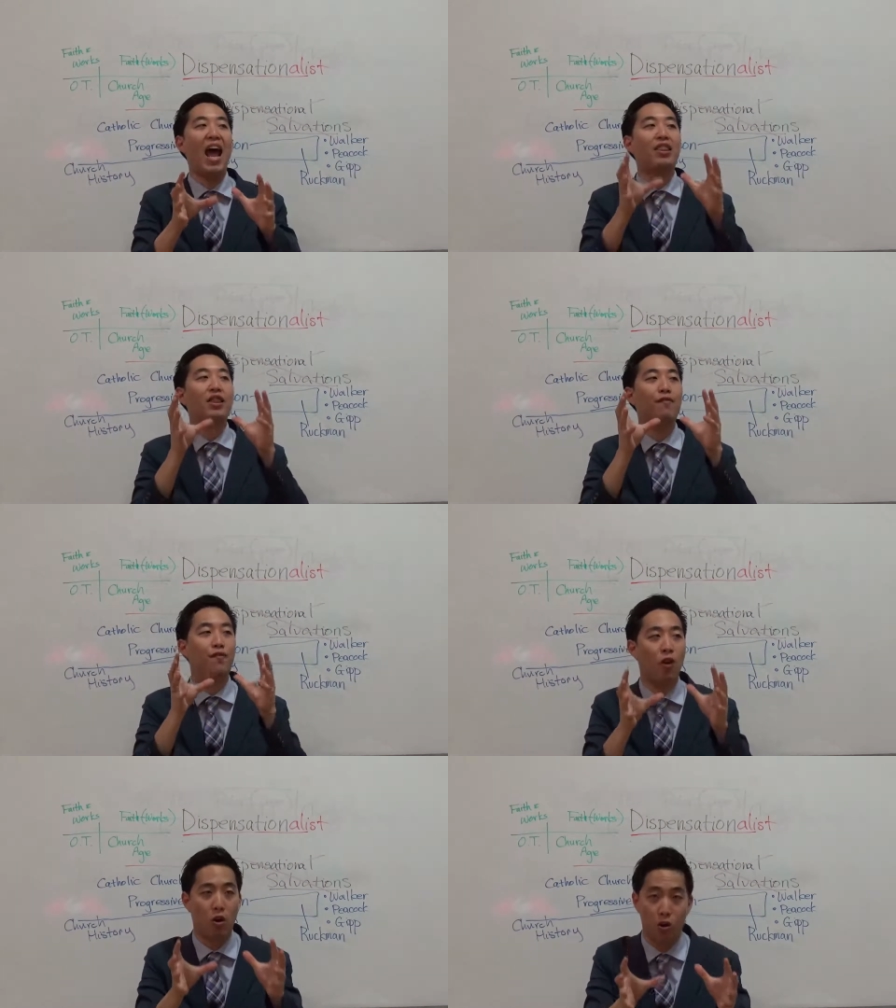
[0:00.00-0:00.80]
at the
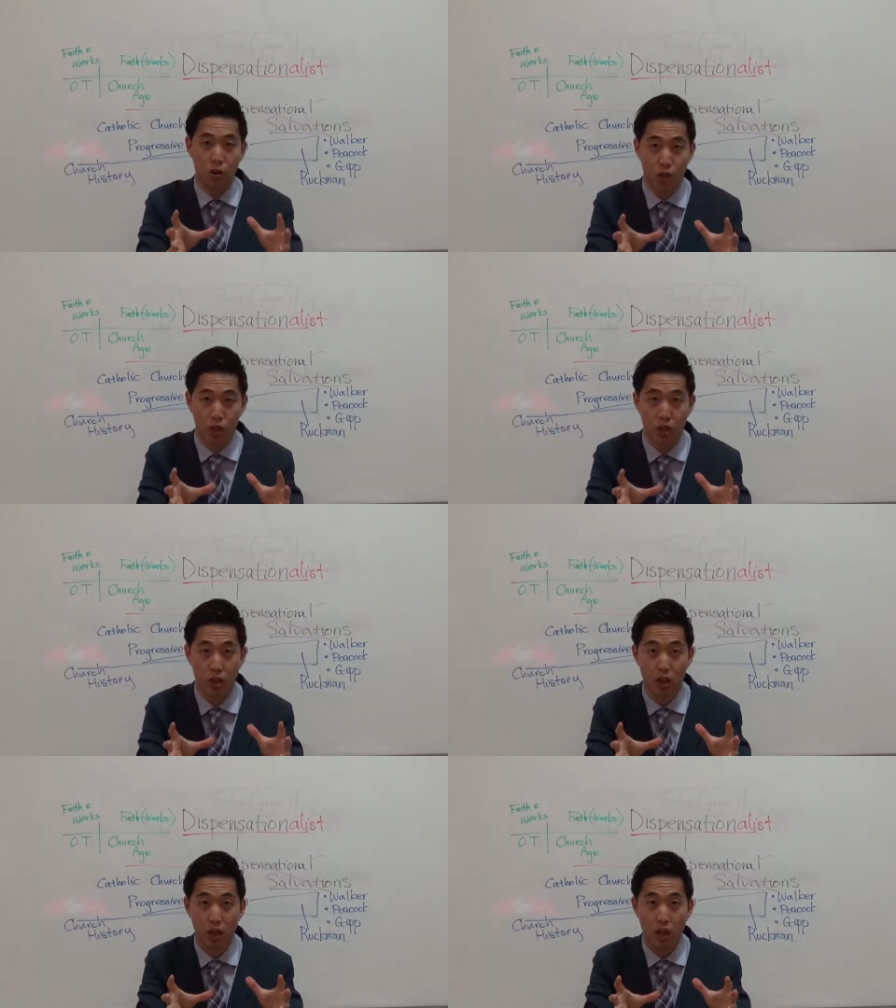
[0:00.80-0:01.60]
verse
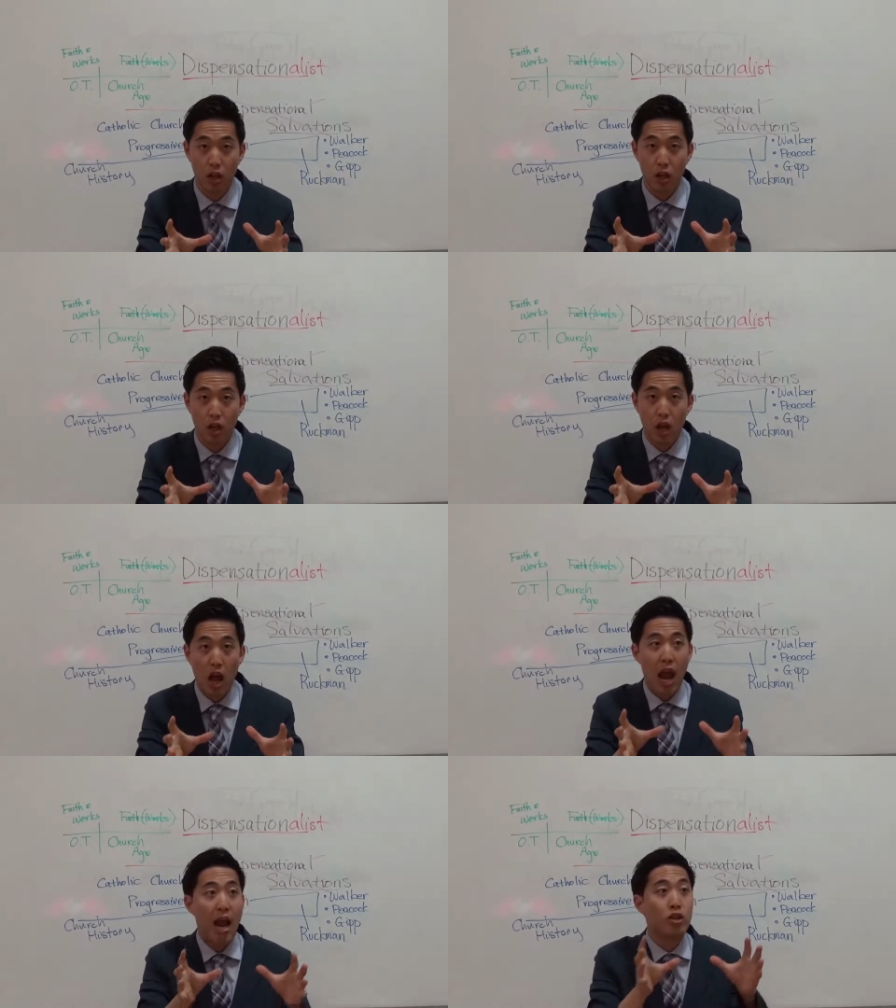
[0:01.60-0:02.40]

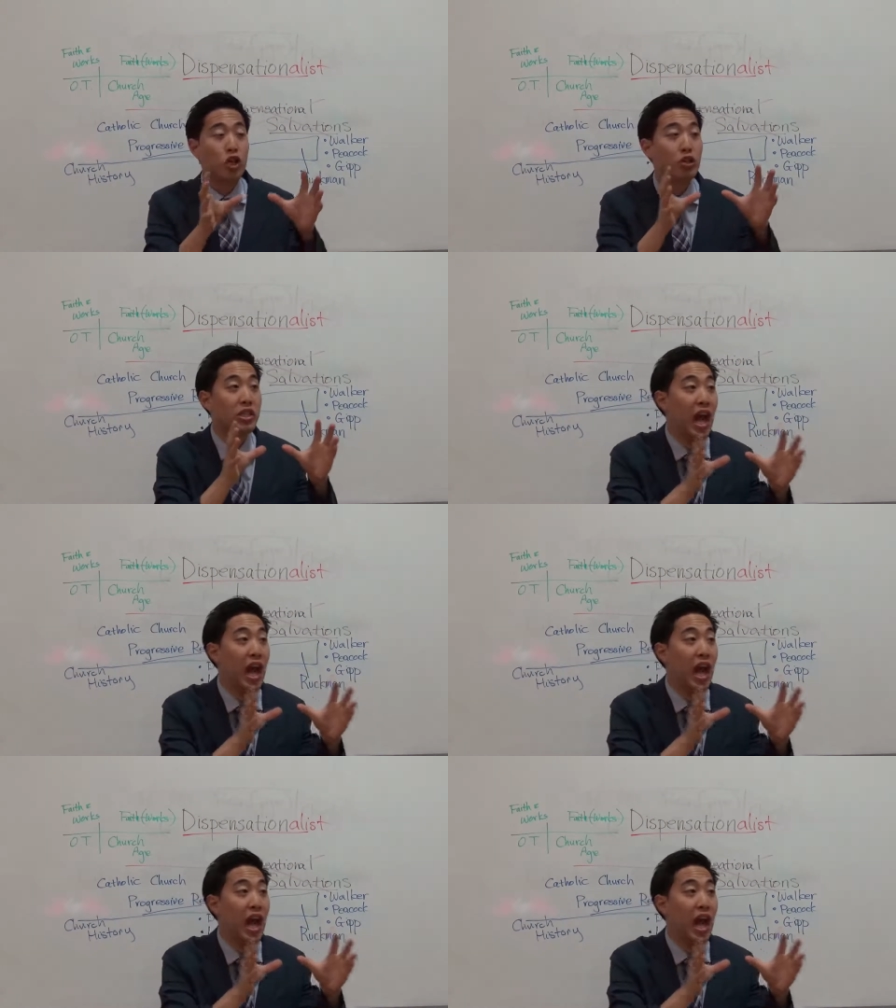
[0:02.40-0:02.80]
and just